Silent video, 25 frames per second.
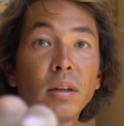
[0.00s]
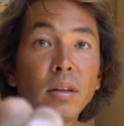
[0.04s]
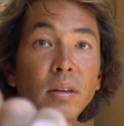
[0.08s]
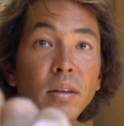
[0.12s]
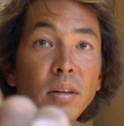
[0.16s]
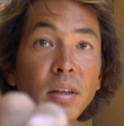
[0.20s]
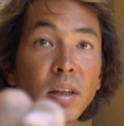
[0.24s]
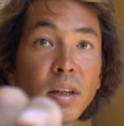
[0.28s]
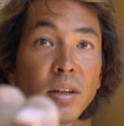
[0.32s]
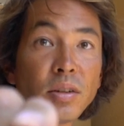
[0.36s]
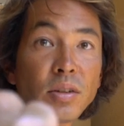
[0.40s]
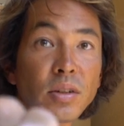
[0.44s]

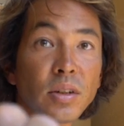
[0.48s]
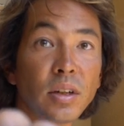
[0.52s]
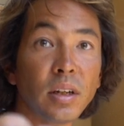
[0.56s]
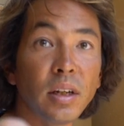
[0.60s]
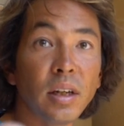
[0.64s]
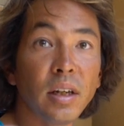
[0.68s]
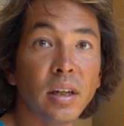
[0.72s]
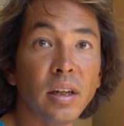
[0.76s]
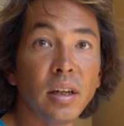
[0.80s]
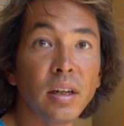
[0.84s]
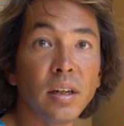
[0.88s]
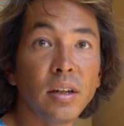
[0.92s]
This
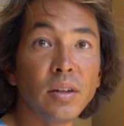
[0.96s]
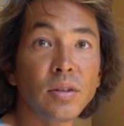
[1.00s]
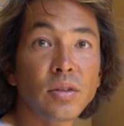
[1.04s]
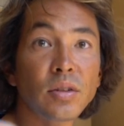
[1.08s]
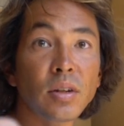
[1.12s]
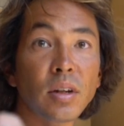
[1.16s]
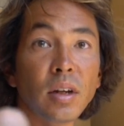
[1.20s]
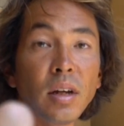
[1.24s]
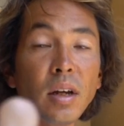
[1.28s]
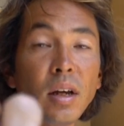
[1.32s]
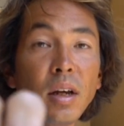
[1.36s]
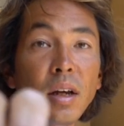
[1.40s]

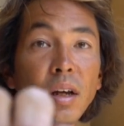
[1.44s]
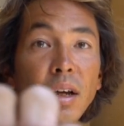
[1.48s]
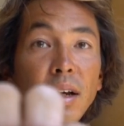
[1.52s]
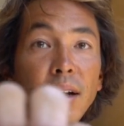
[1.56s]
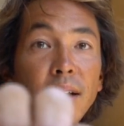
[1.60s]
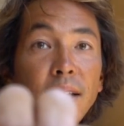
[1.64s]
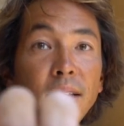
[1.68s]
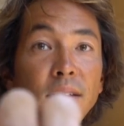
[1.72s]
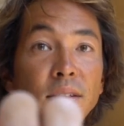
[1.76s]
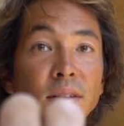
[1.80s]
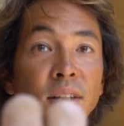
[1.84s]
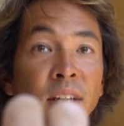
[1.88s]
is
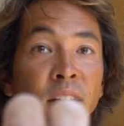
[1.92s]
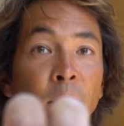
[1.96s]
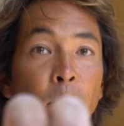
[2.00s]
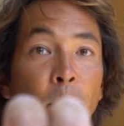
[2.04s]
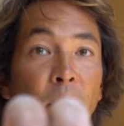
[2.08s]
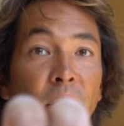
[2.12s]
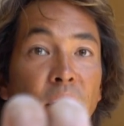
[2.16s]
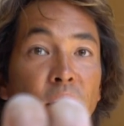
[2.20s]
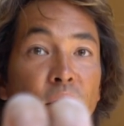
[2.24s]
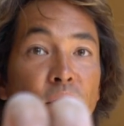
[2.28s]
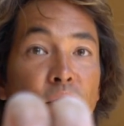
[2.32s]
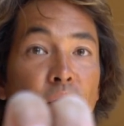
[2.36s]
zinc
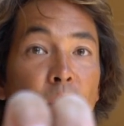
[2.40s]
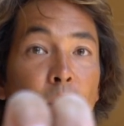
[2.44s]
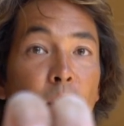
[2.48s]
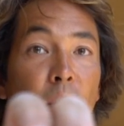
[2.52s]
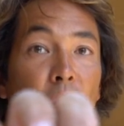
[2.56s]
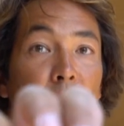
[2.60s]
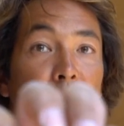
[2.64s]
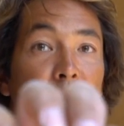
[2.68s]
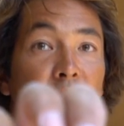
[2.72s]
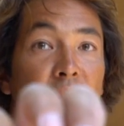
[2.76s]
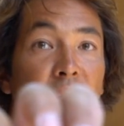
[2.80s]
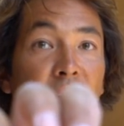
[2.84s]
paste from
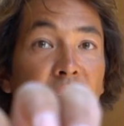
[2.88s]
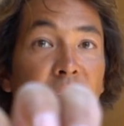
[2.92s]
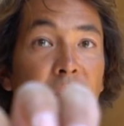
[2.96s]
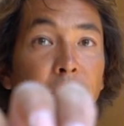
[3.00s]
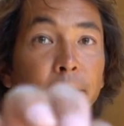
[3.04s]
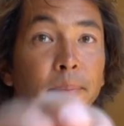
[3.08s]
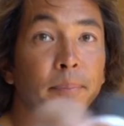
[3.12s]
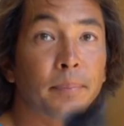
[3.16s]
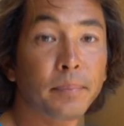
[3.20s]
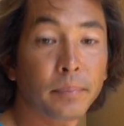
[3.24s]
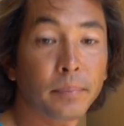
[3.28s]
Loctite.